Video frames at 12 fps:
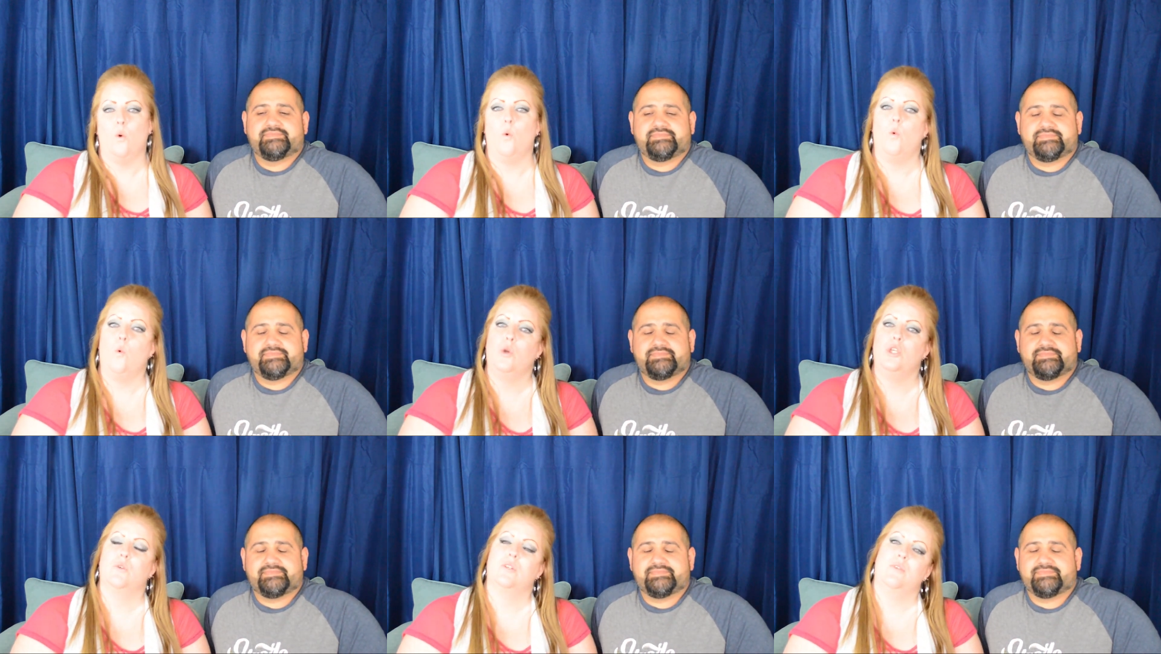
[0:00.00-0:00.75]
Speaker 1: or
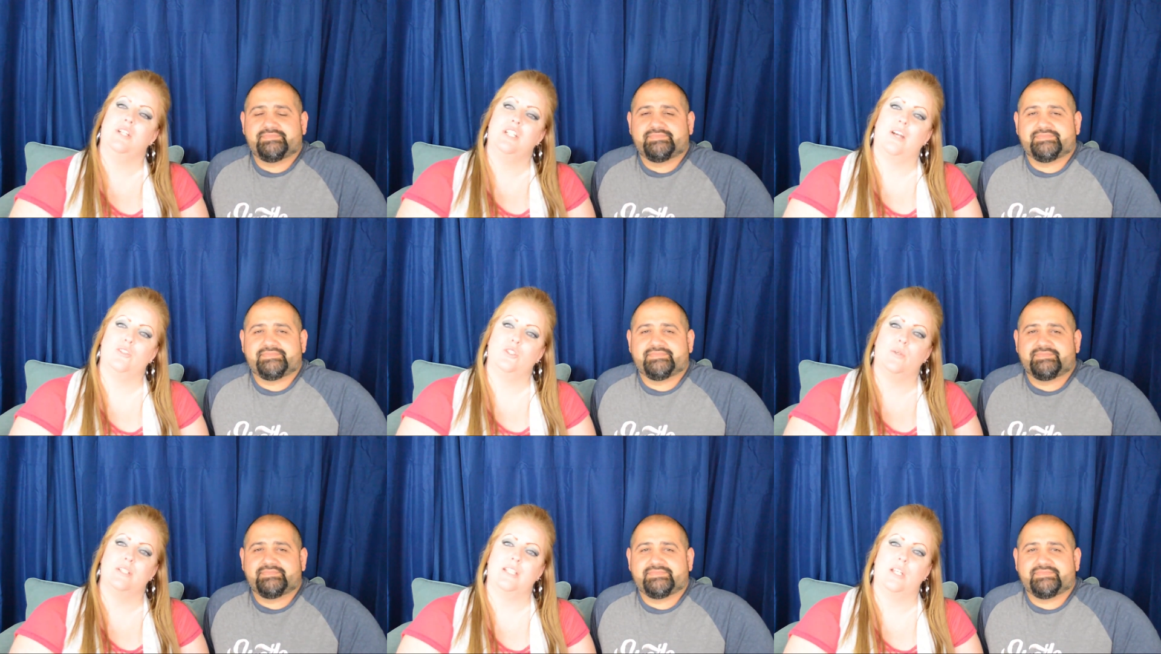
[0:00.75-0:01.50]
you can reach out
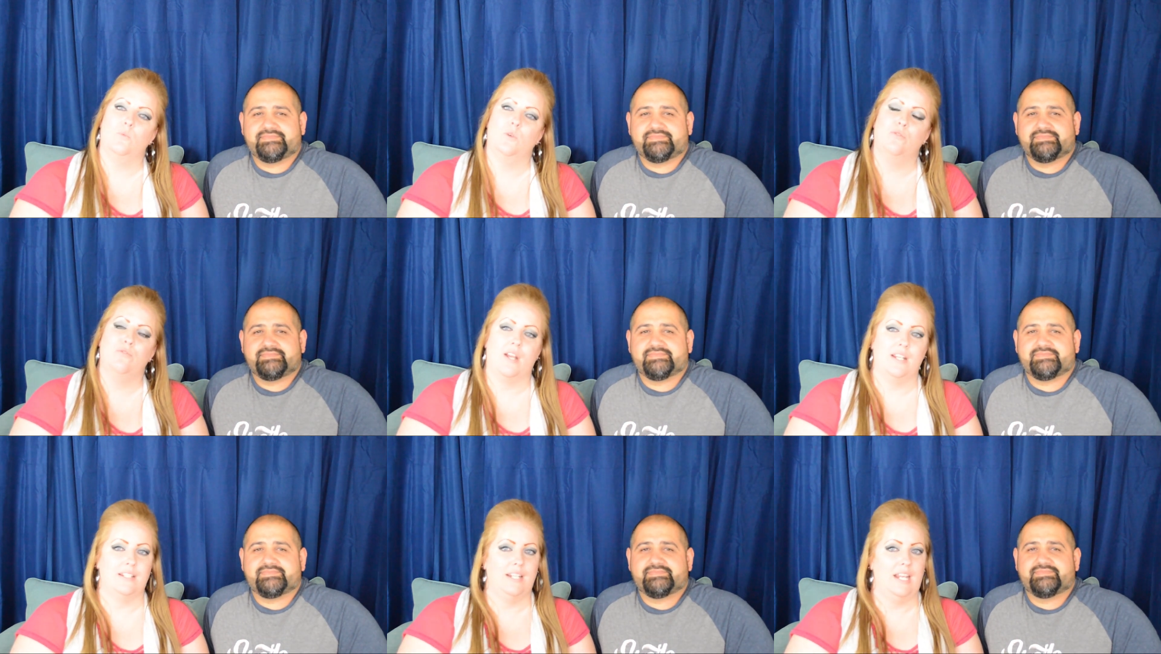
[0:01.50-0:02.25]
to us and we'll
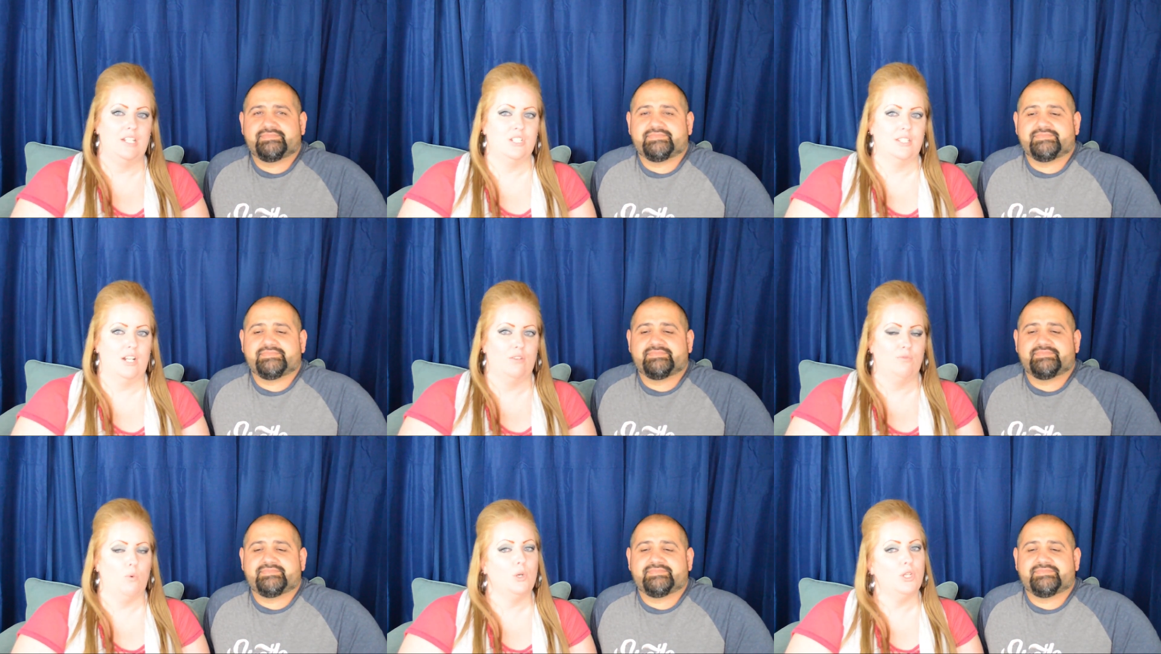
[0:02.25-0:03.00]
find an agent there
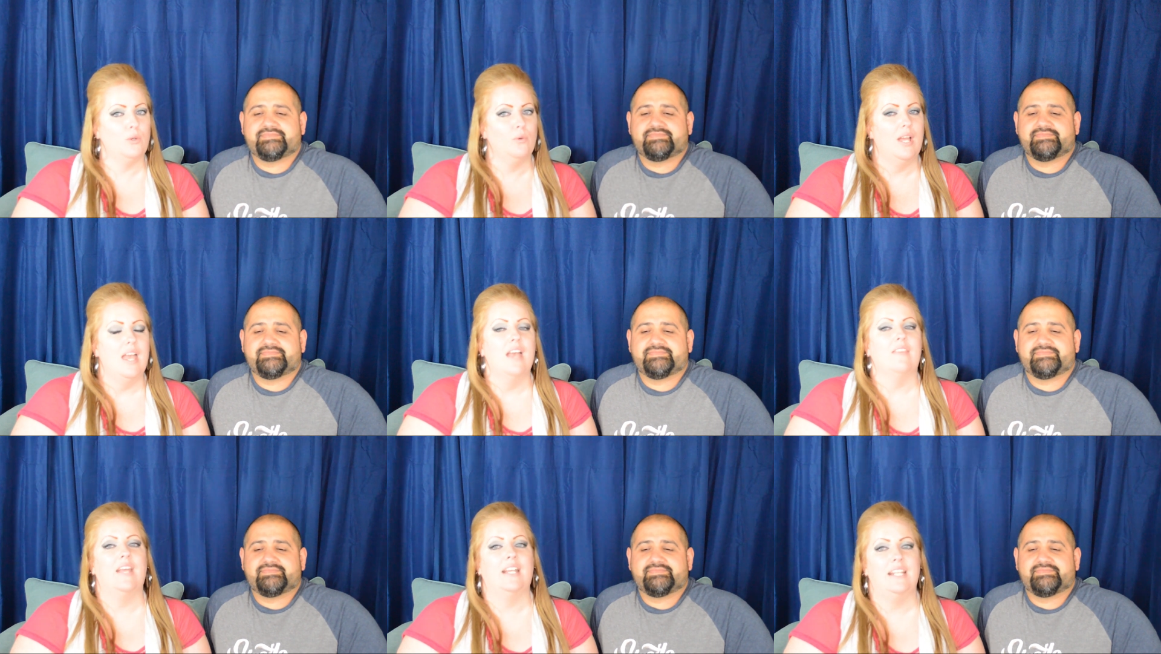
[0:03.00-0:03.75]
for you
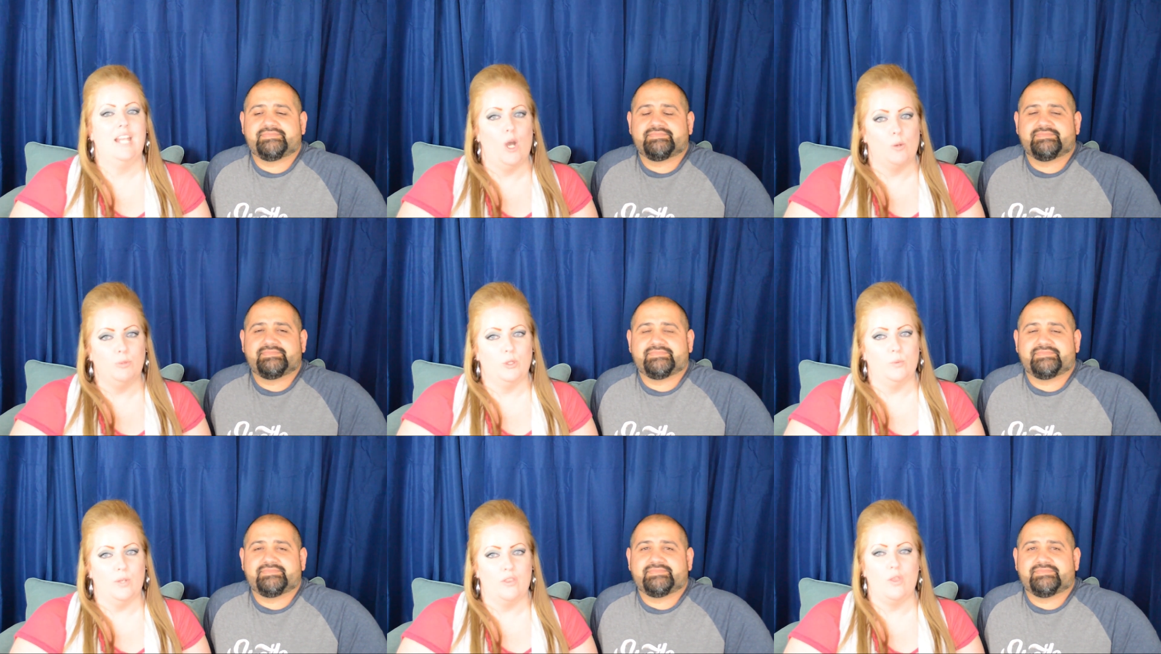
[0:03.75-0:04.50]
that can help
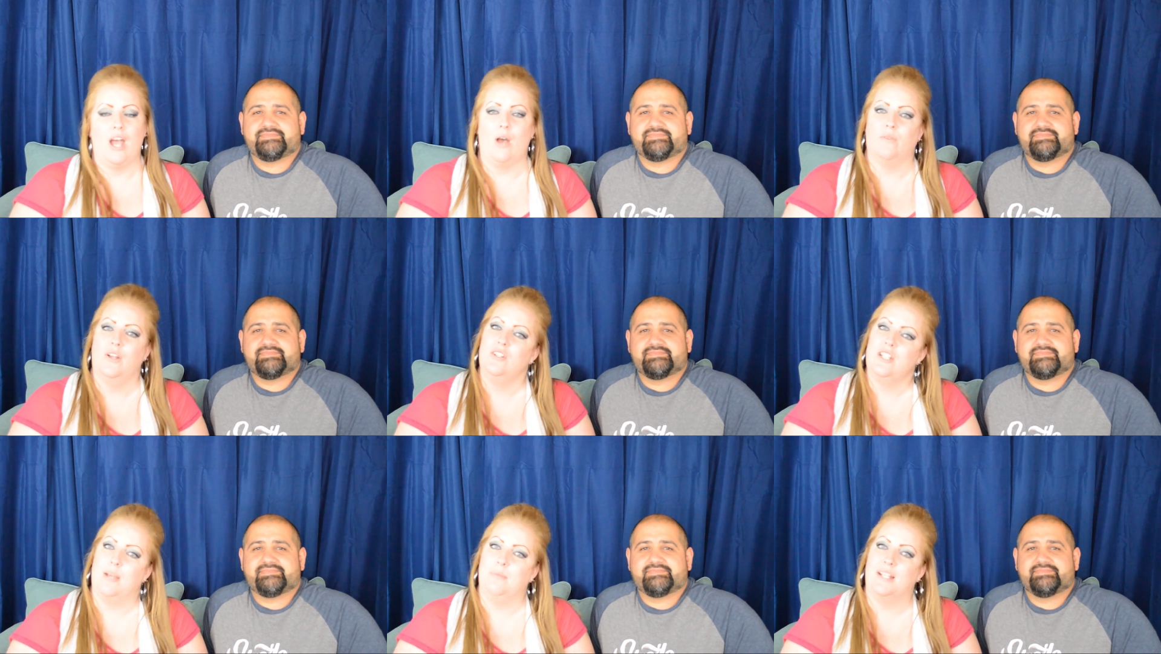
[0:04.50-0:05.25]
you with how their
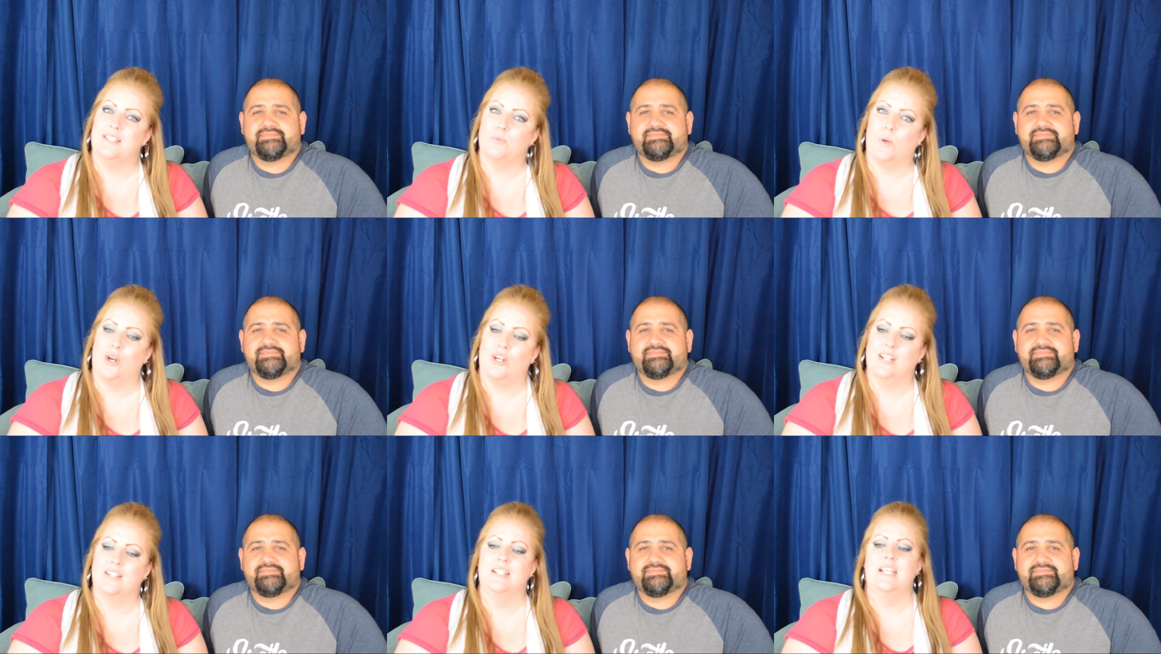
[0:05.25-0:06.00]
timelines
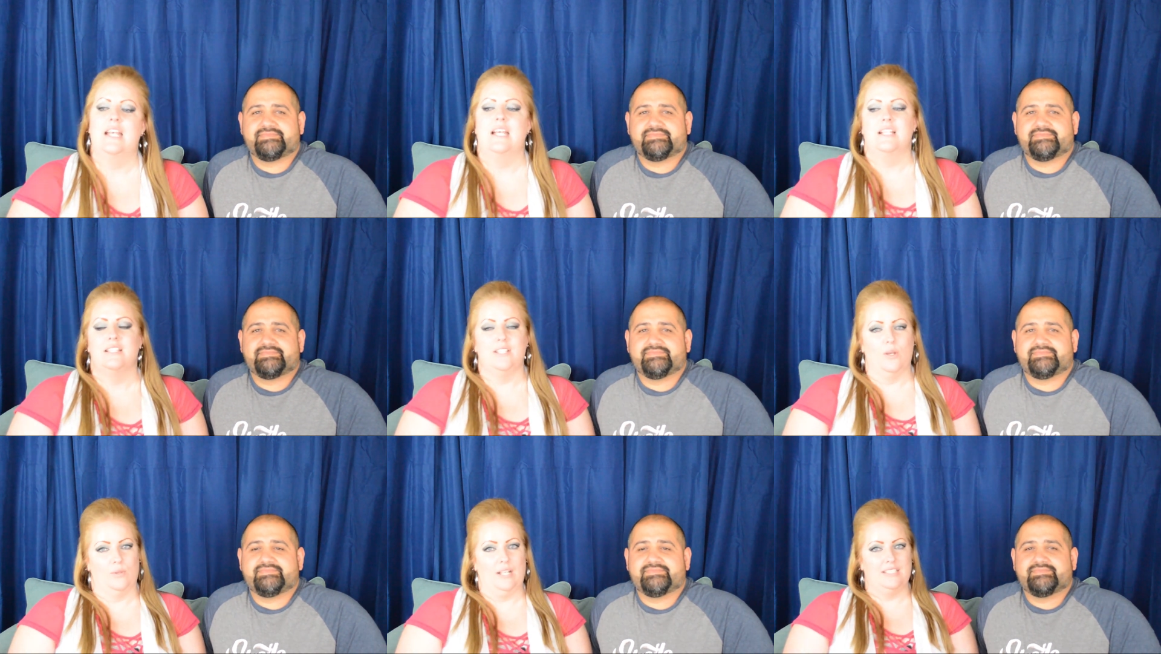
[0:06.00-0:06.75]
work.
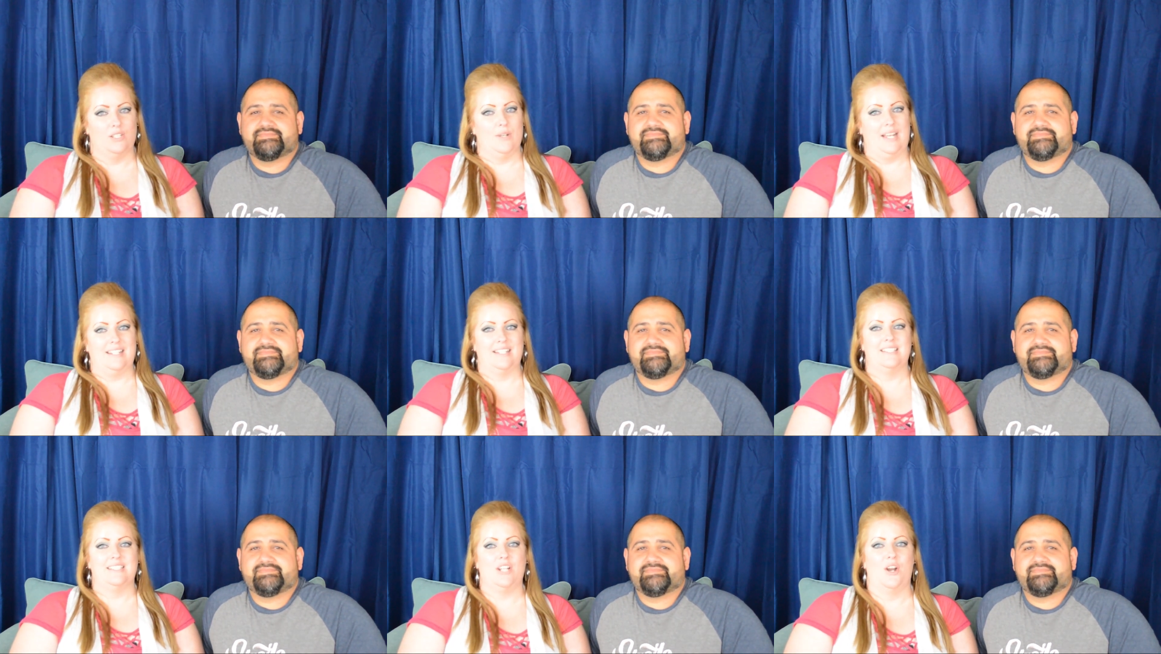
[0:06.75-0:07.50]
So let's go ahead and
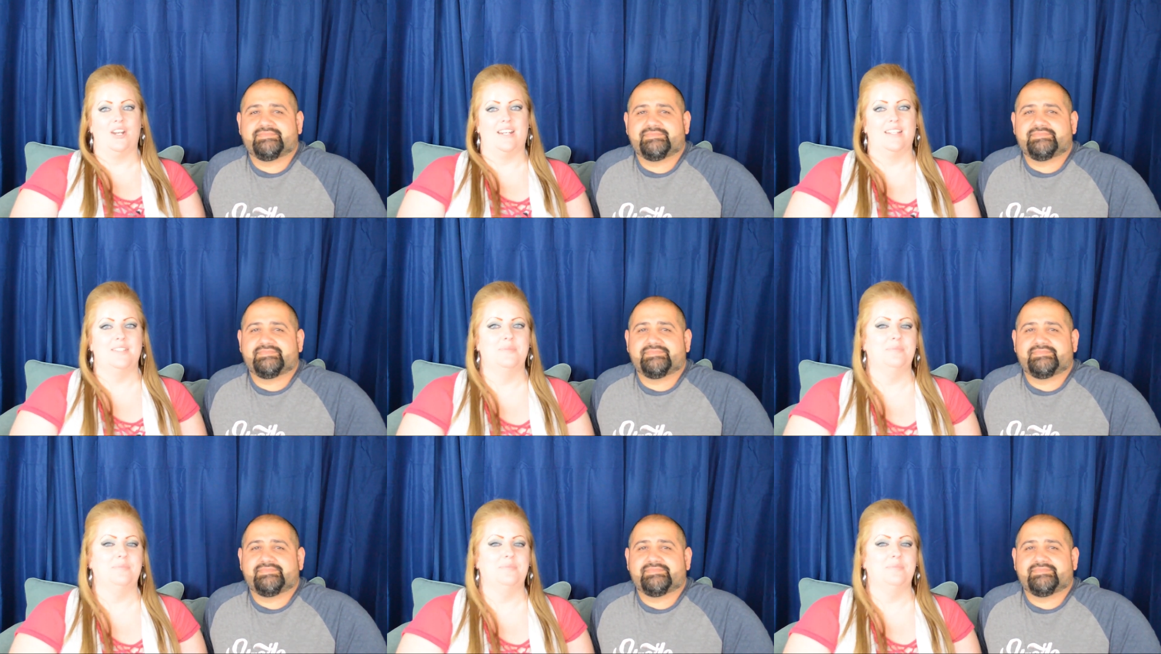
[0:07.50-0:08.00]
get started.